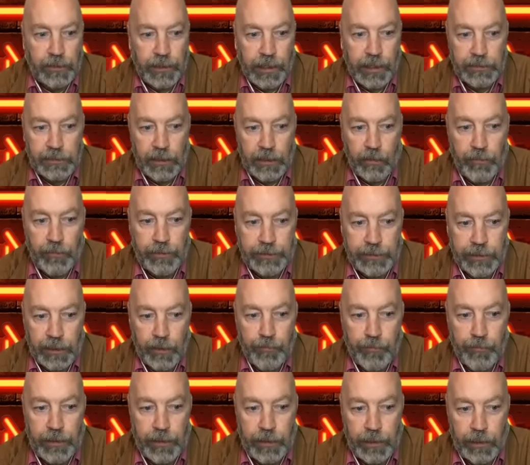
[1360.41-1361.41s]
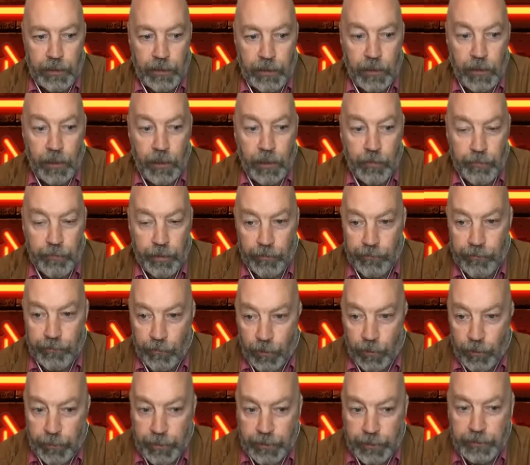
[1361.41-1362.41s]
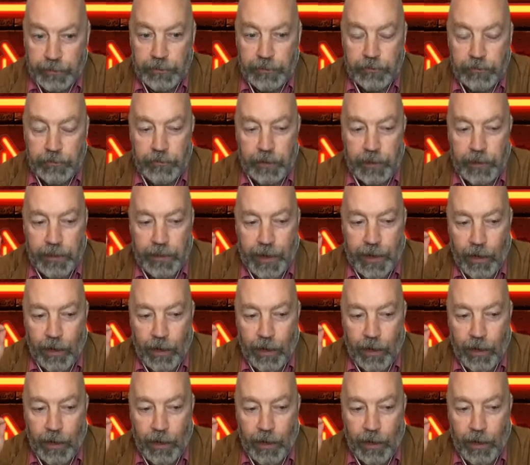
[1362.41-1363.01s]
is always going to be performance, right?